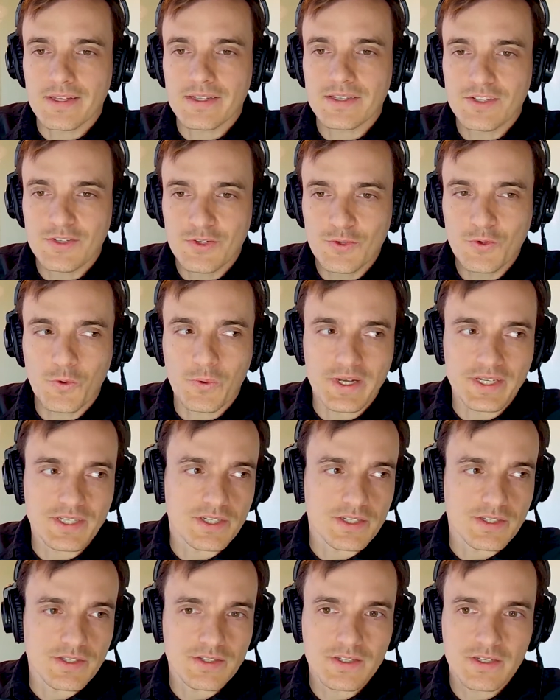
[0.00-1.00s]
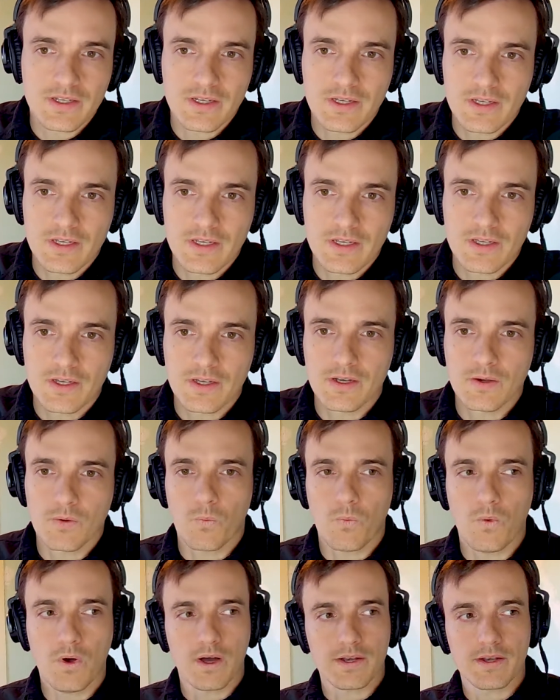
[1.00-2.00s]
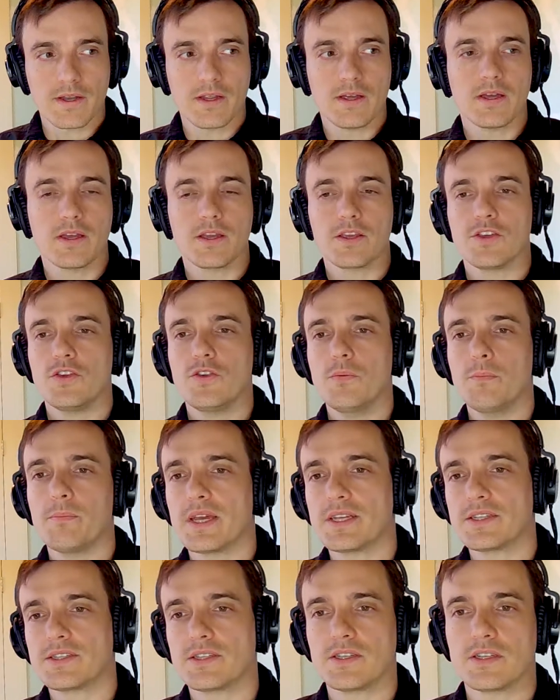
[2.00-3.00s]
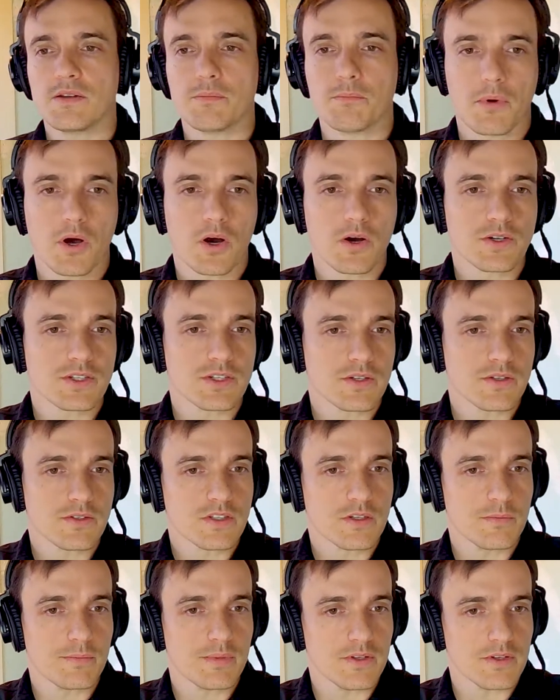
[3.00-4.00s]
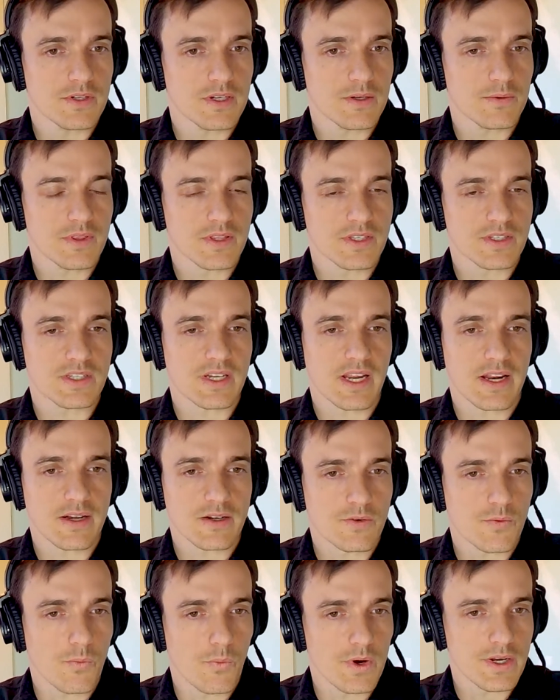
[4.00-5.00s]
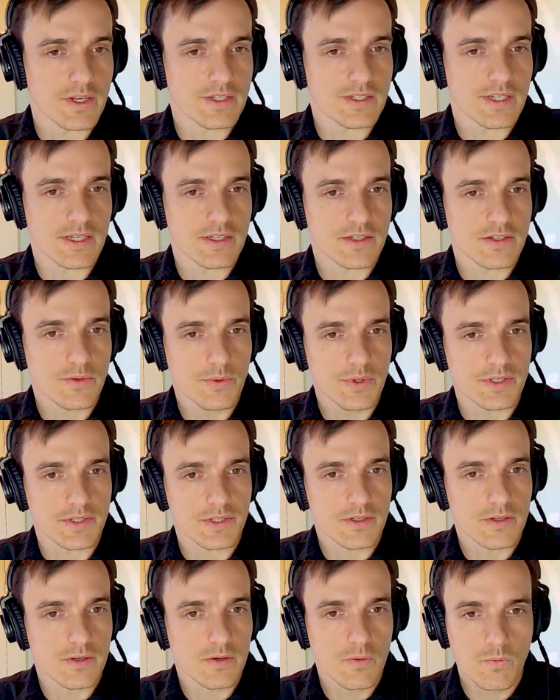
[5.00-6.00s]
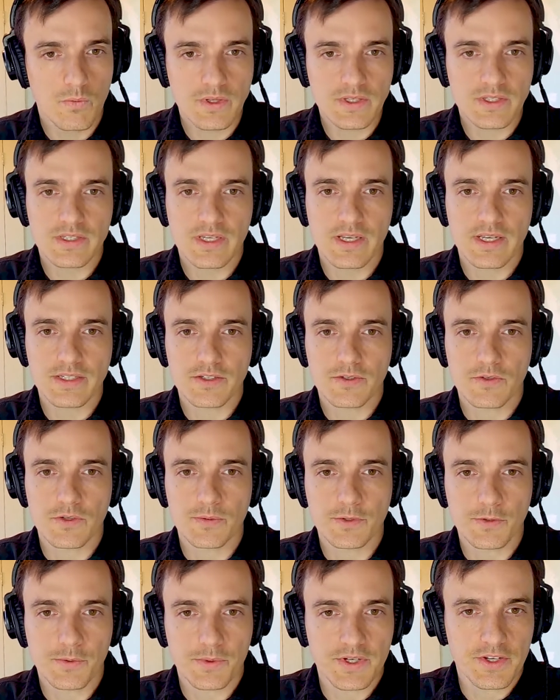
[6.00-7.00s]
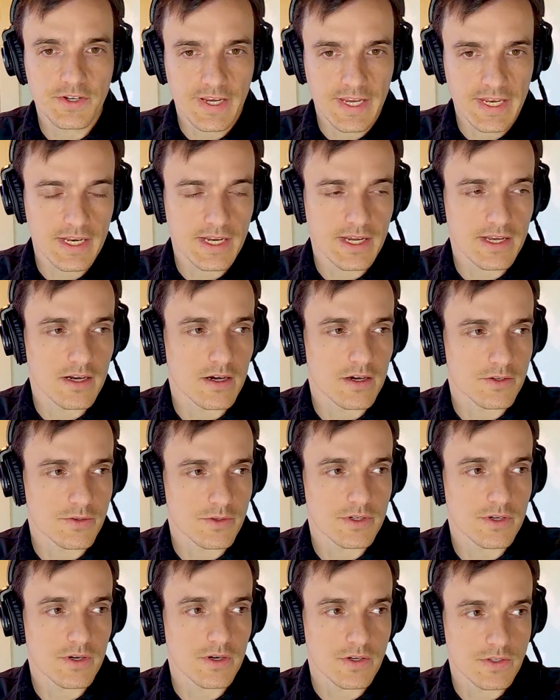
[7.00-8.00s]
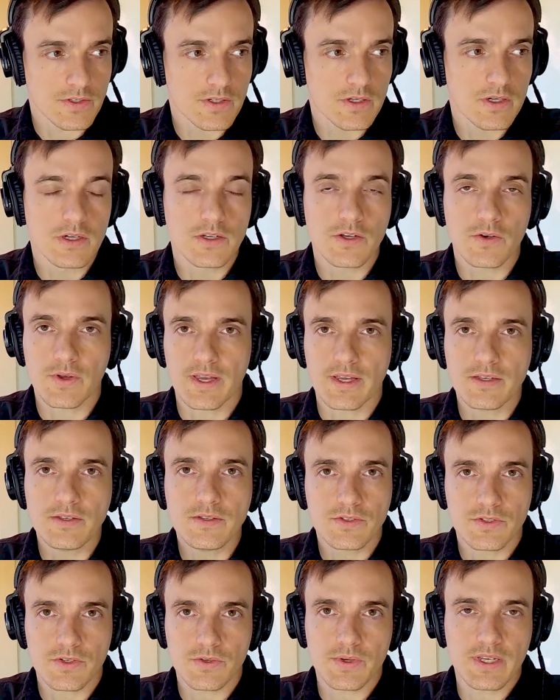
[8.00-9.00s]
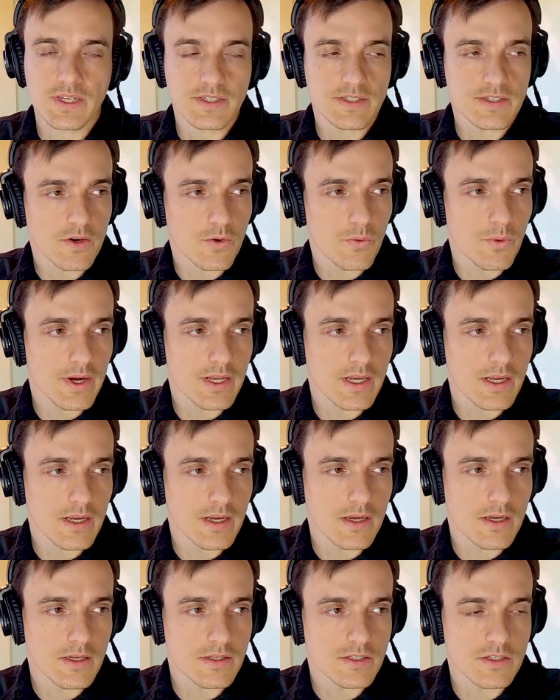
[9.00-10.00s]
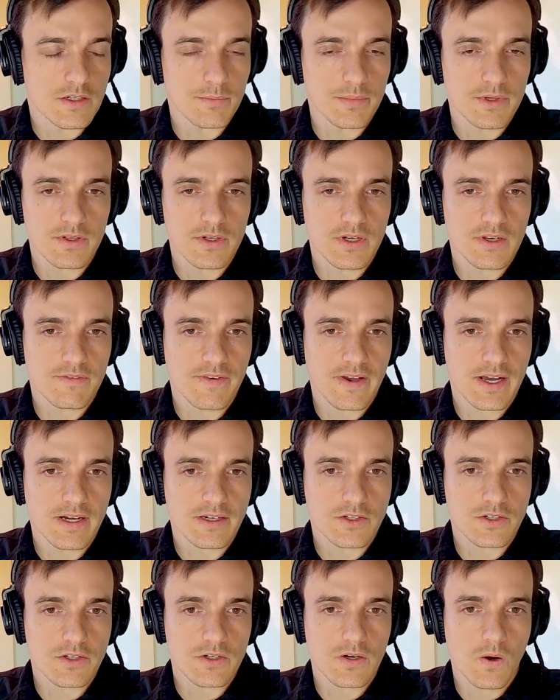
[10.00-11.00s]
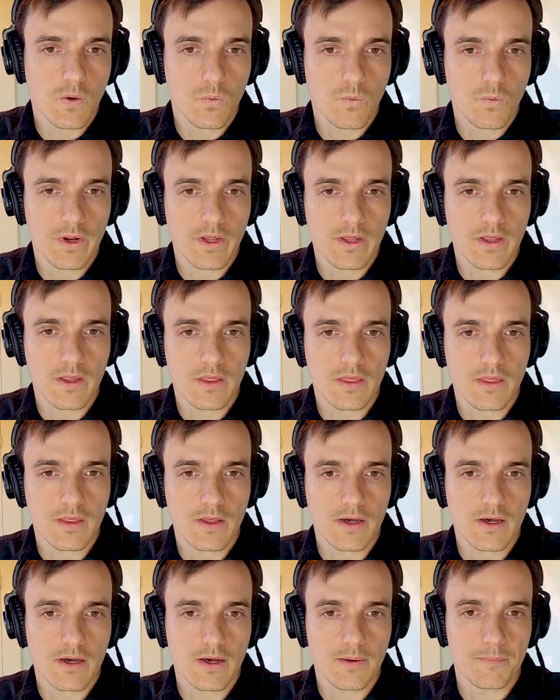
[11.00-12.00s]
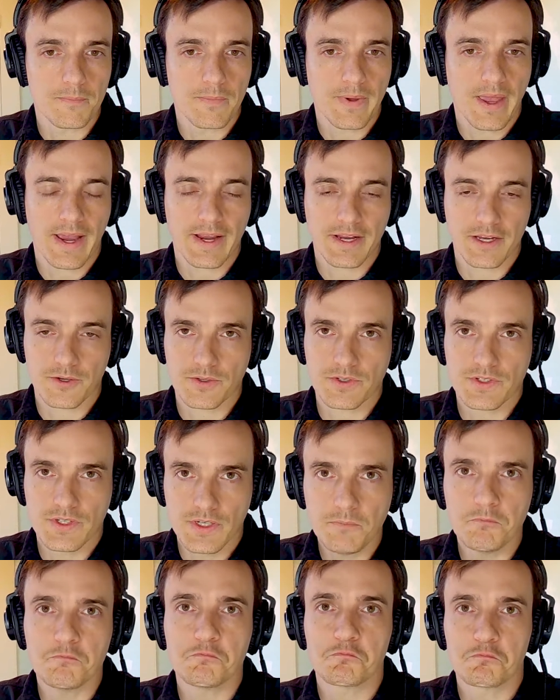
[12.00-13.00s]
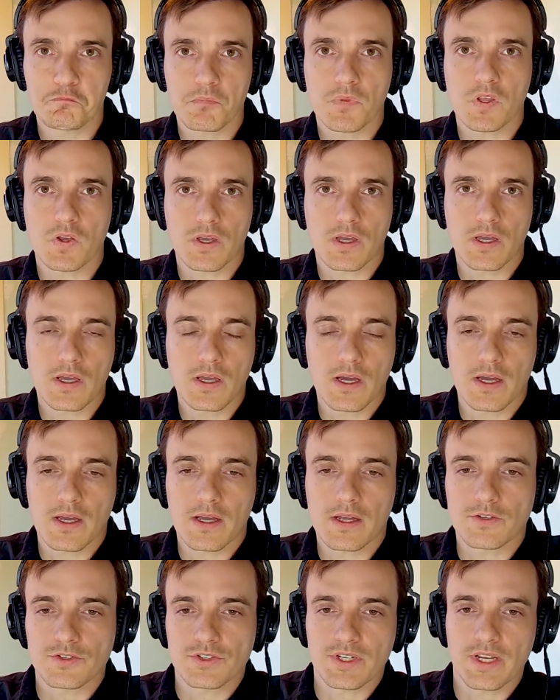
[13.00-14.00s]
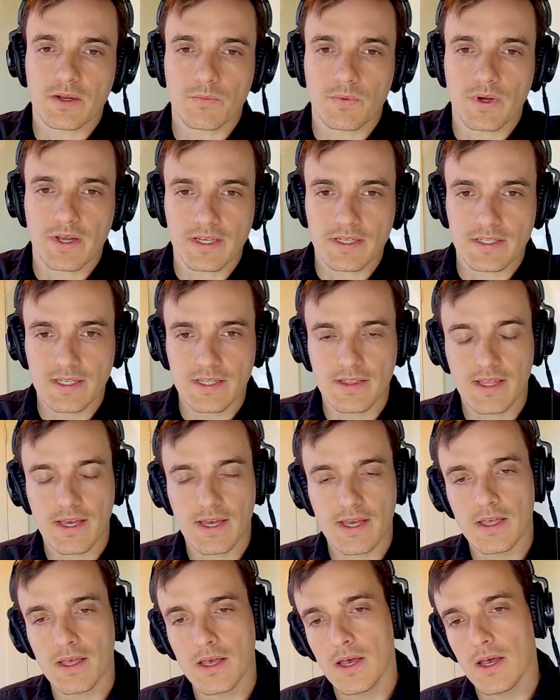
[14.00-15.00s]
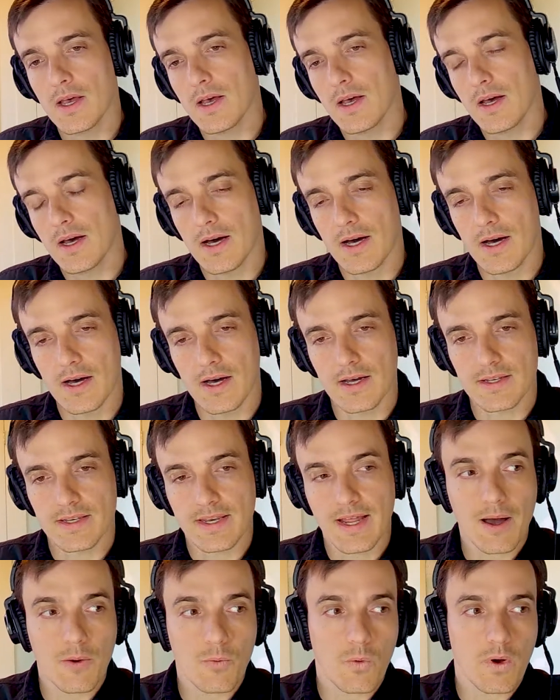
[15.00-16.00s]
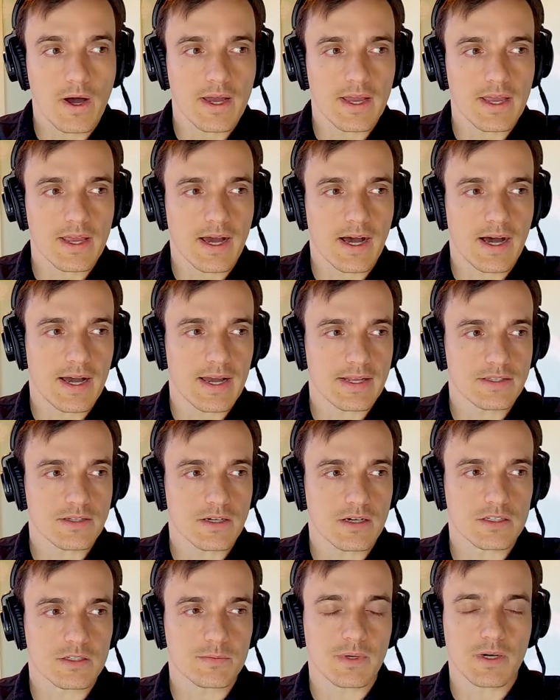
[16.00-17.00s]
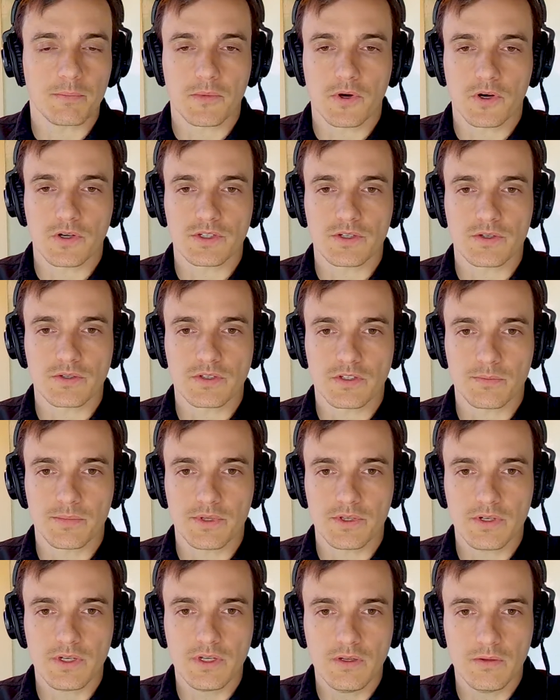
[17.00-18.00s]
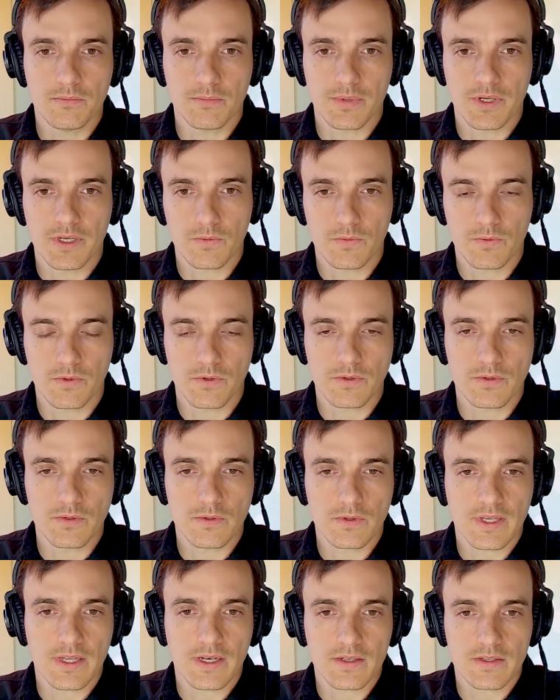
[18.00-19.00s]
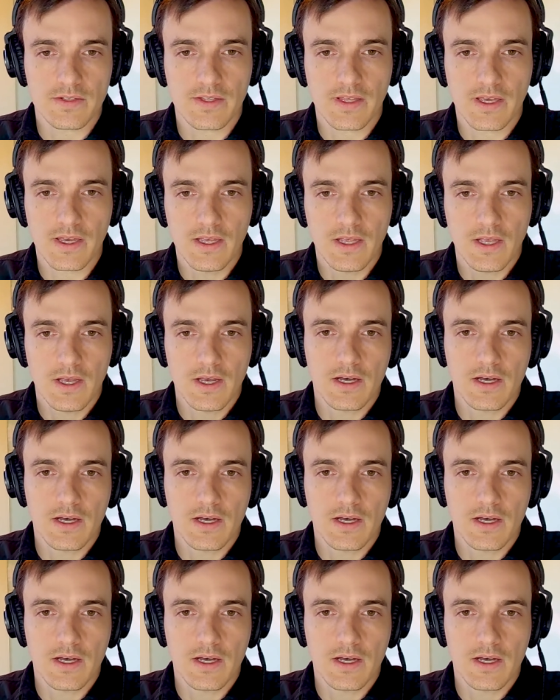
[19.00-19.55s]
Two questions. One, you mentioned marginal stability with the standard 1 in 10 twist. What size groups were you getting at 100 yards? Okay, so he's equating stability factor with accuracy. Okay, I understand why he did that. Not why I talked about marginal stability, but we'll get to that.